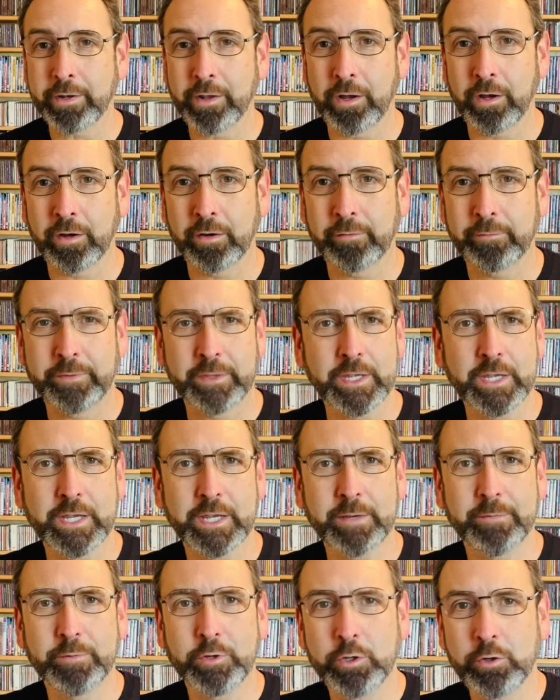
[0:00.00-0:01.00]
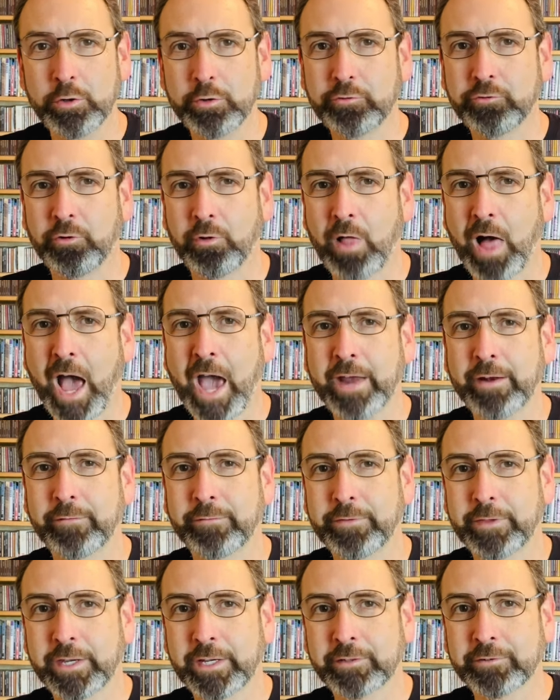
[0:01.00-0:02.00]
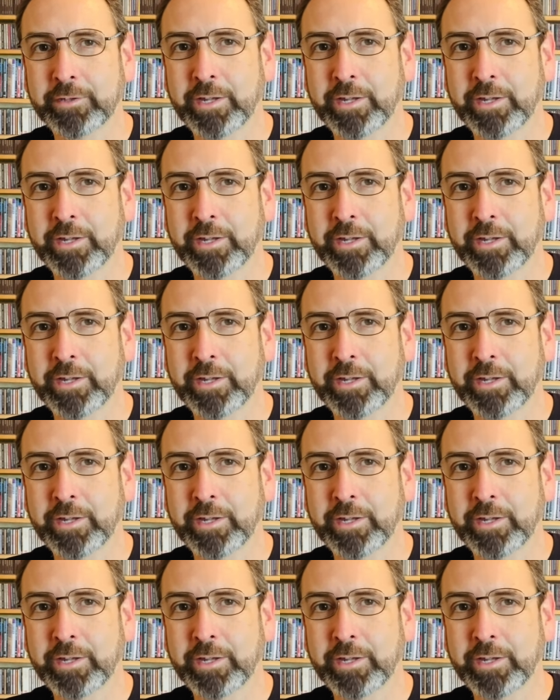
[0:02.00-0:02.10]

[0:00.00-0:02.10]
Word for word: of the huge lot of things